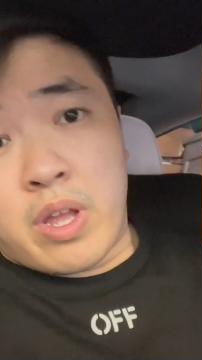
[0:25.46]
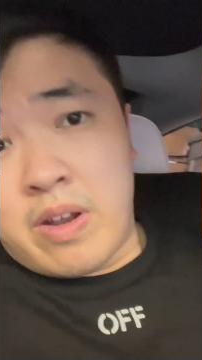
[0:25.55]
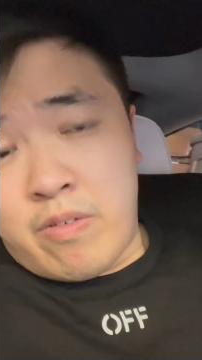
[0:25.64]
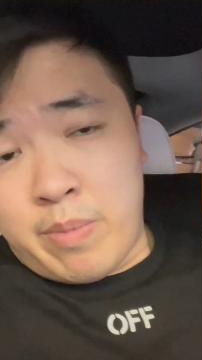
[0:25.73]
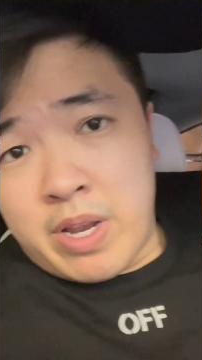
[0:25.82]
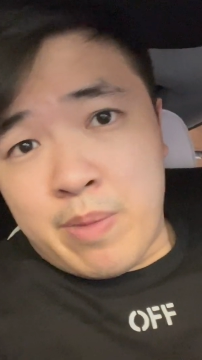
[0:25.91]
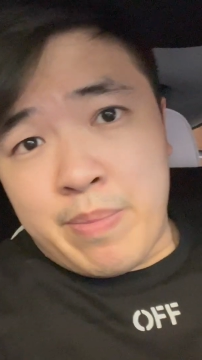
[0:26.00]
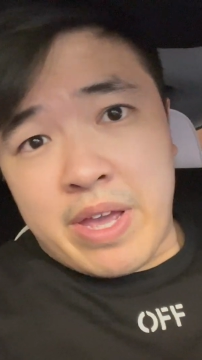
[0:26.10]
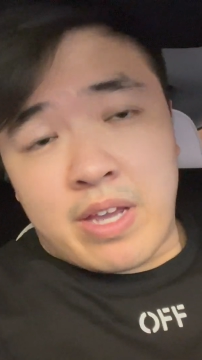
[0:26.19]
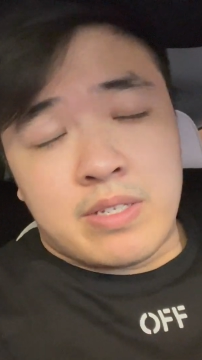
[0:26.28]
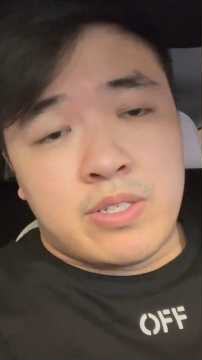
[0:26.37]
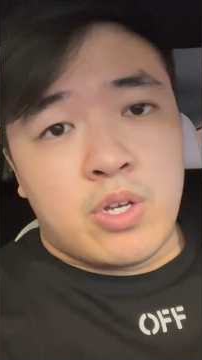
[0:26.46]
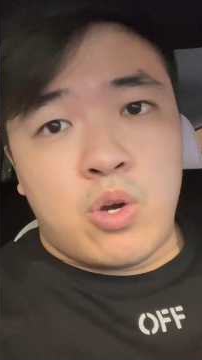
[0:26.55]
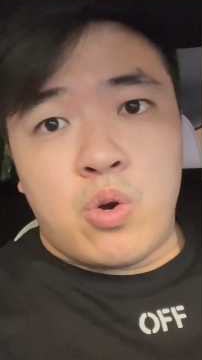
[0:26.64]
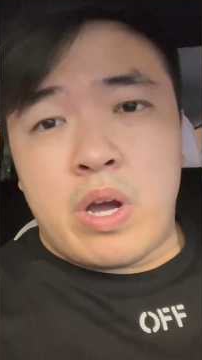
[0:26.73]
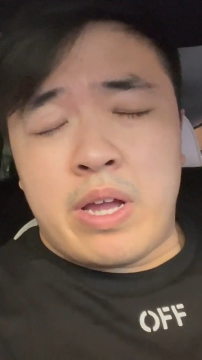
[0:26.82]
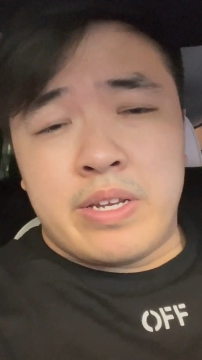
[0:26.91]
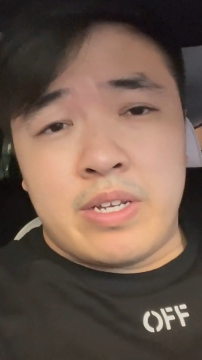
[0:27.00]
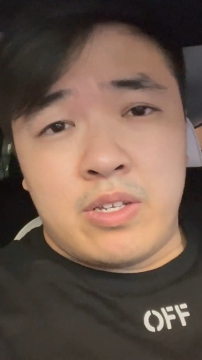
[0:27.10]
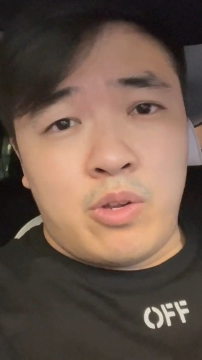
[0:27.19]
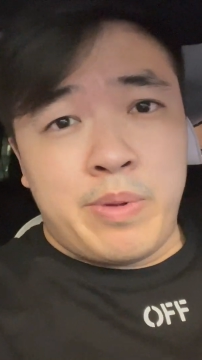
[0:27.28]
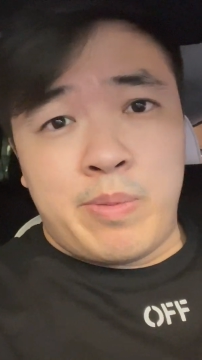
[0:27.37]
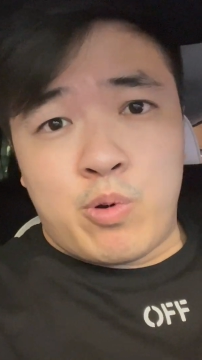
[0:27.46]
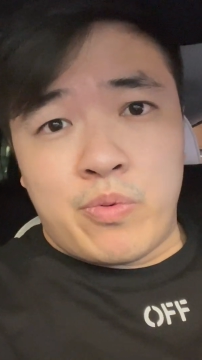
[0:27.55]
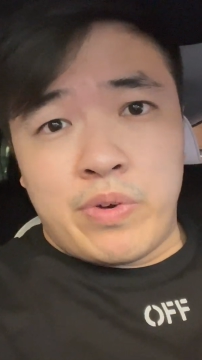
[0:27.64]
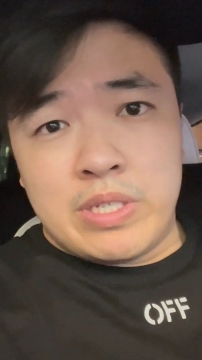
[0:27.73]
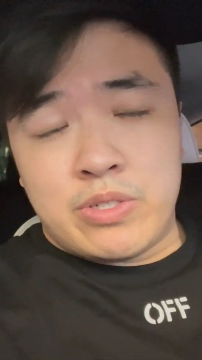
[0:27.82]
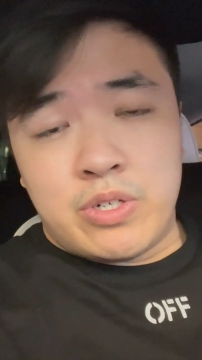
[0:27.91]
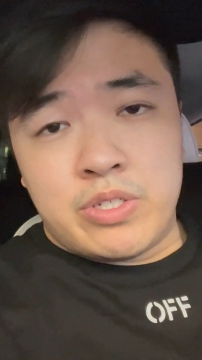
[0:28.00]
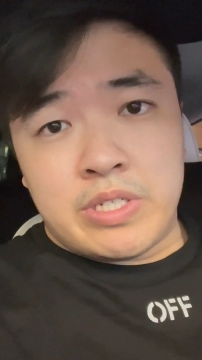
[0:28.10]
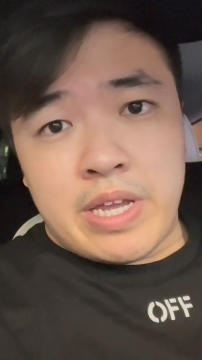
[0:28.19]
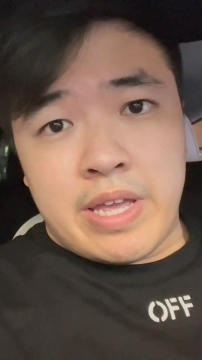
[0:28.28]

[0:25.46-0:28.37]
never mind, I'm back. So I did a little bit more research,